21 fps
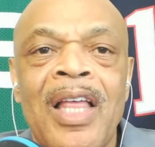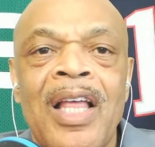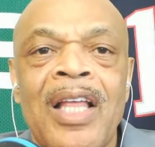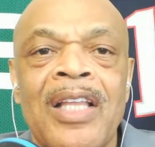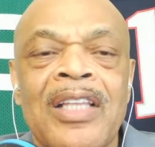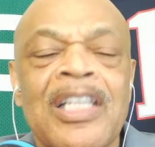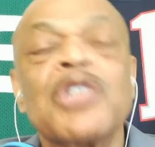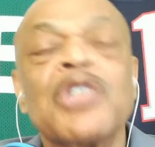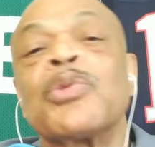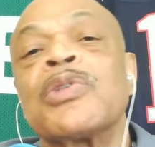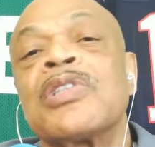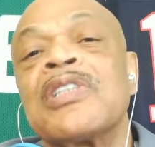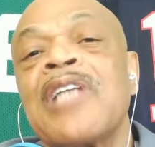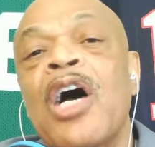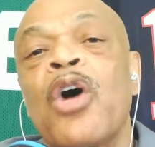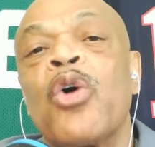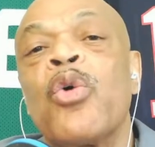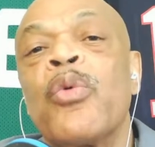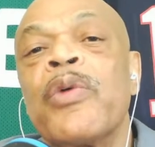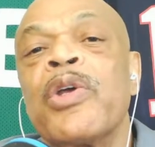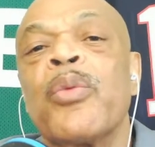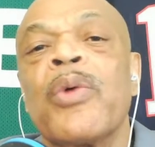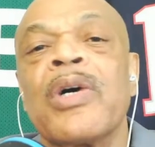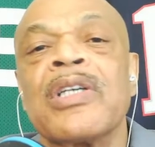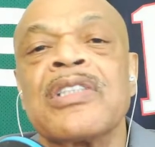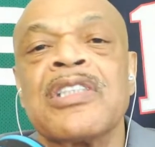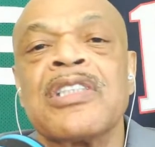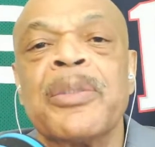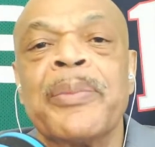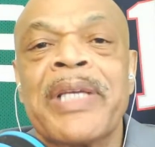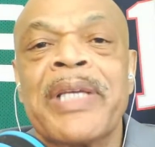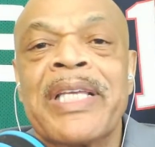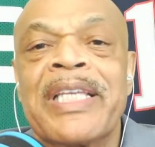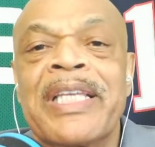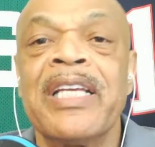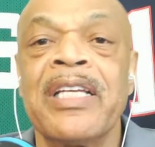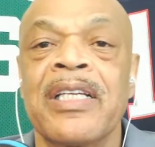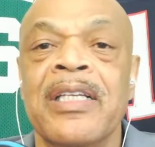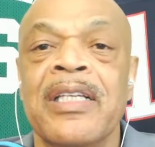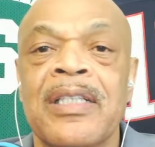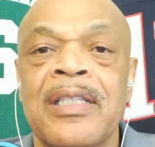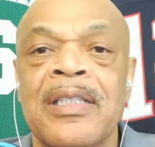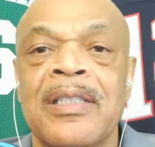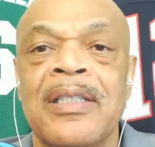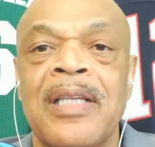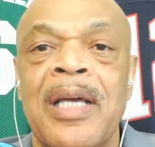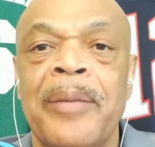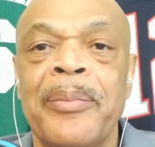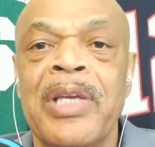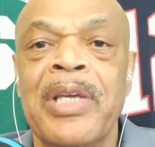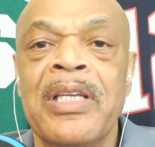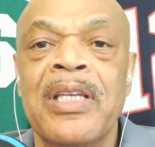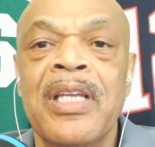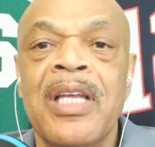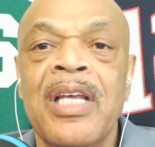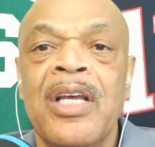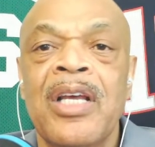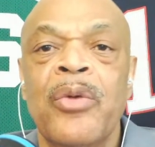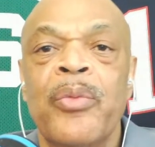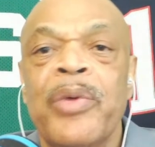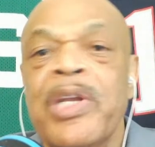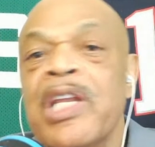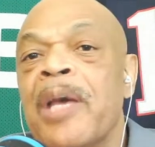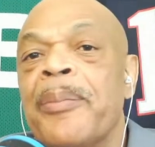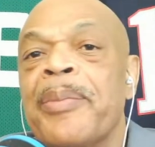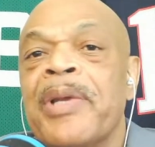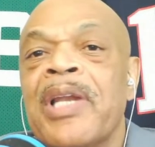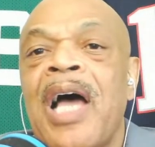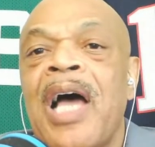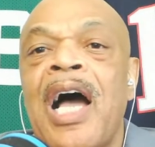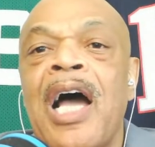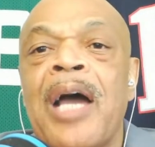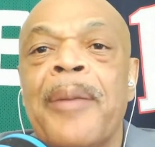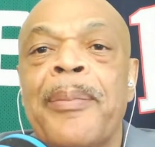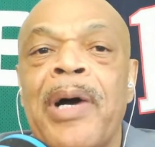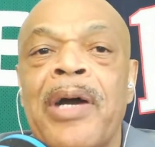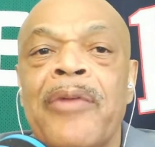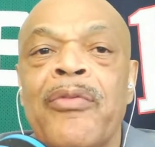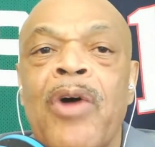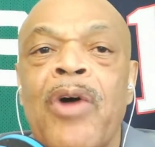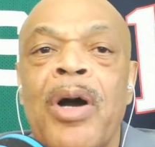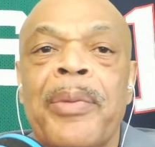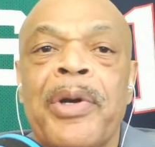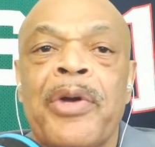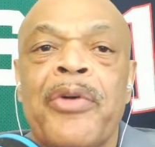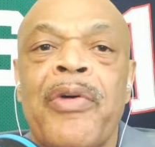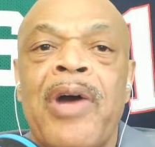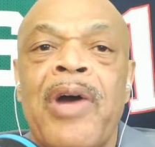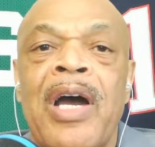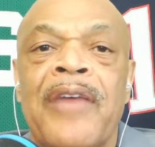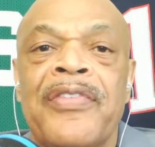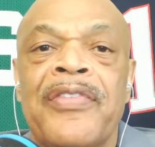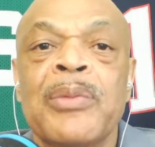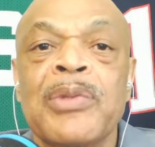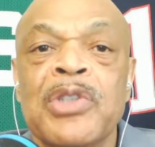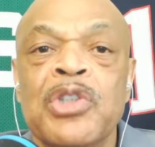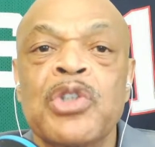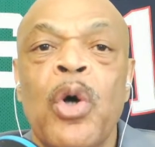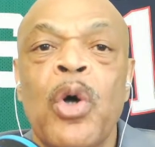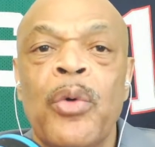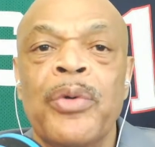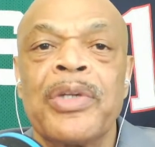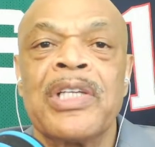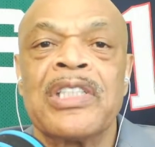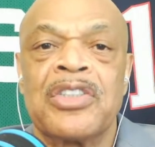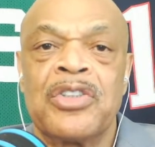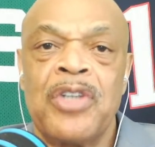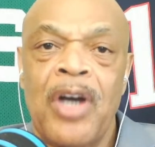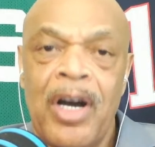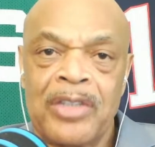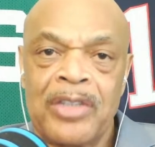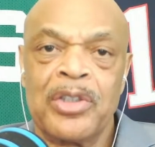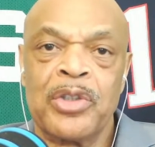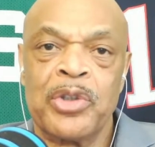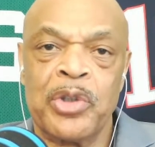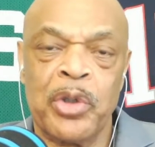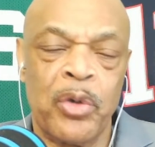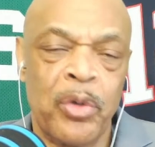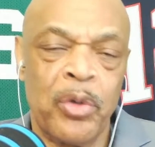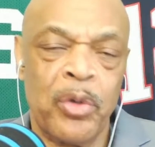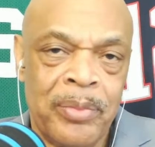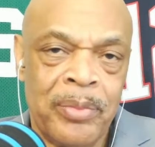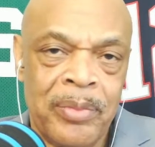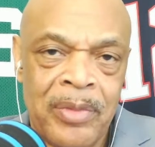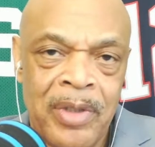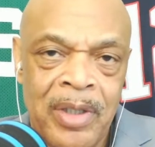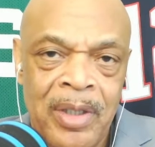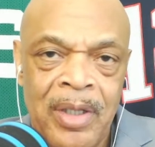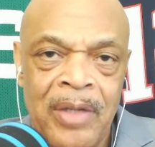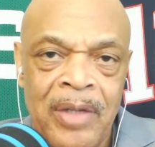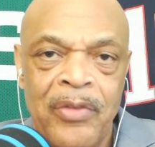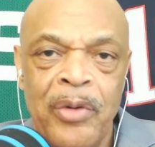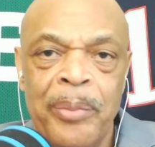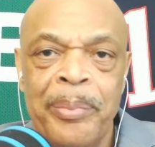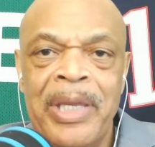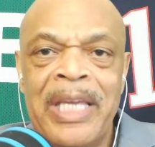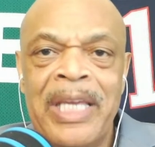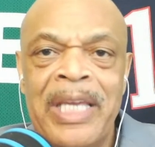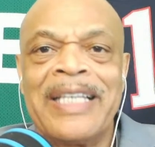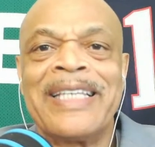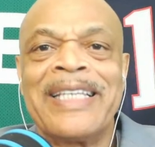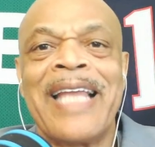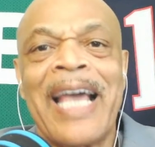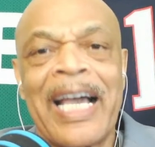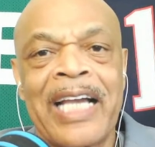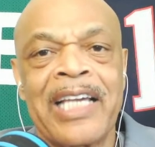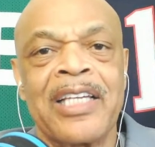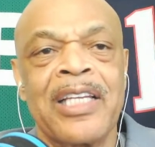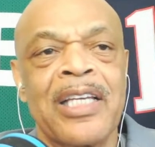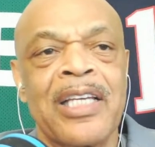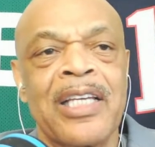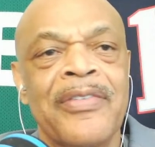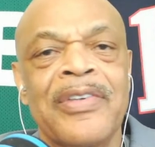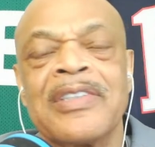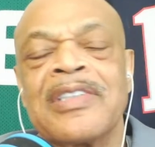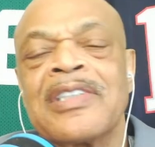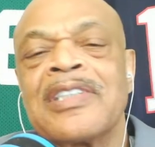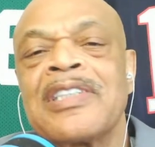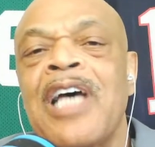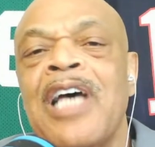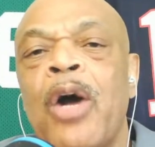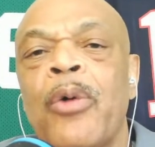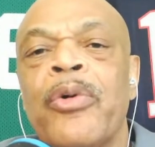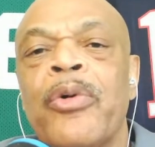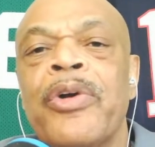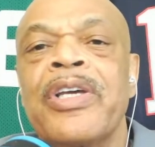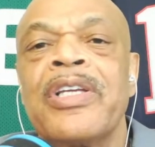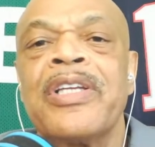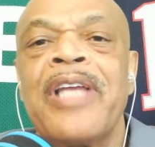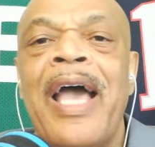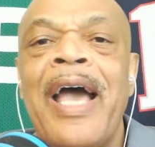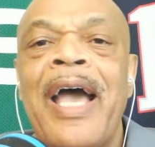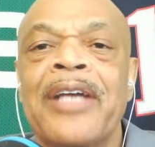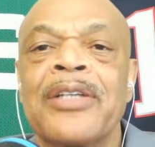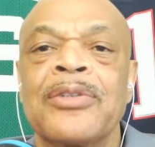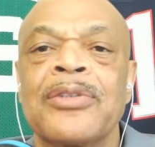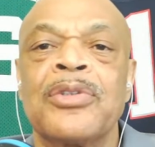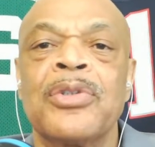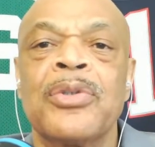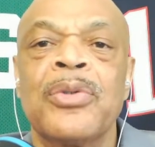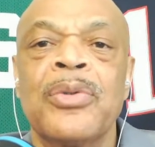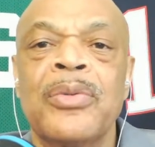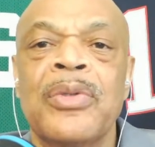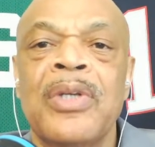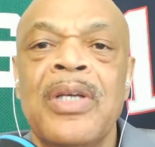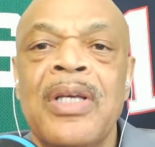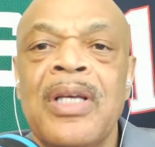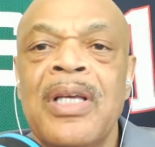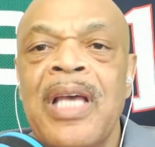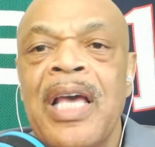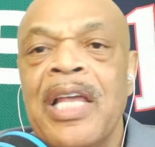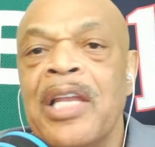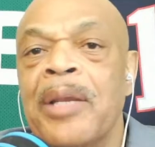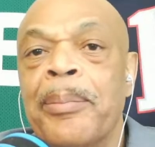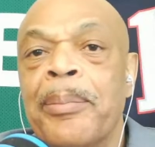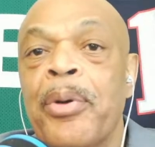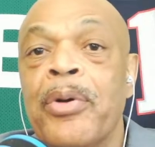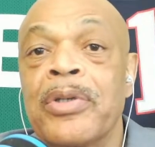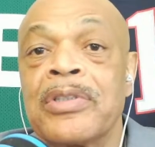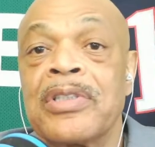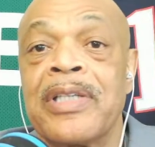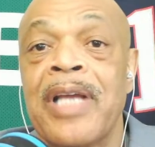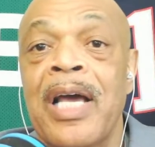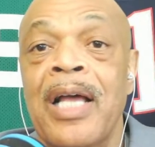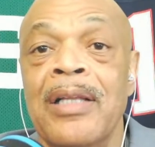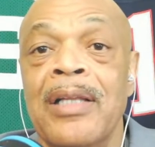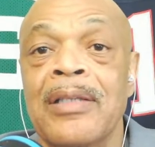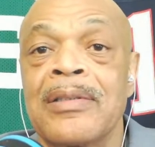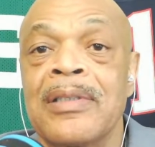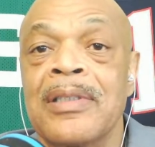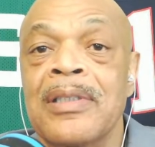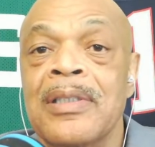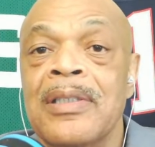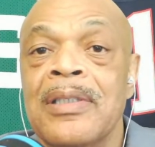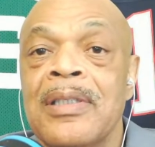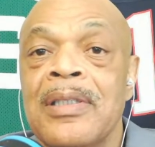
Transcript: This was not who he was in the beginning. I mean, when he had been hired by Robert Kraft, he was known as Dr. Doom for being negative and sour in attitude and in personality.